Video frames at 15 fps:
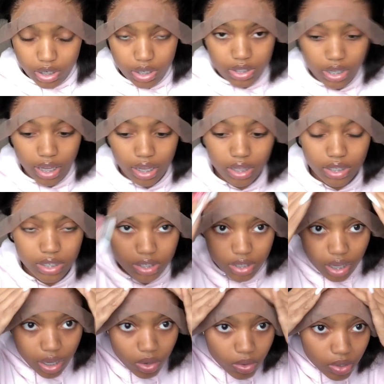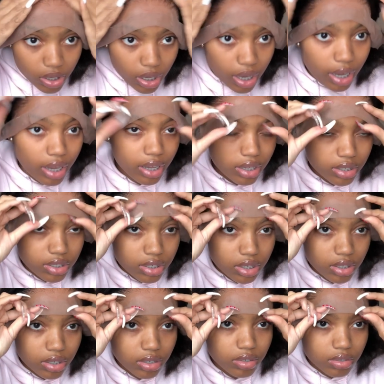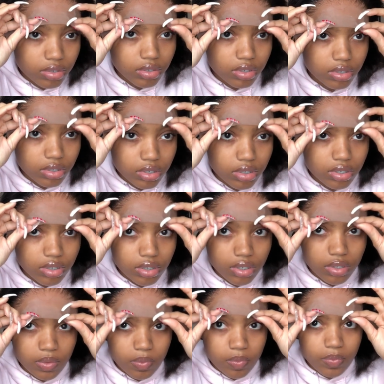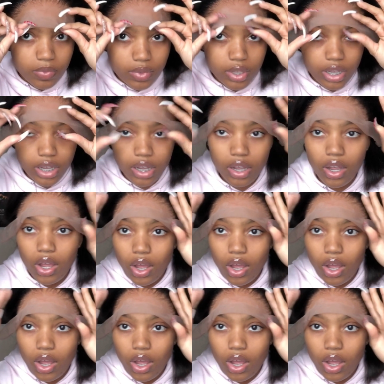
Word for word: Like this is like on high, so yeah.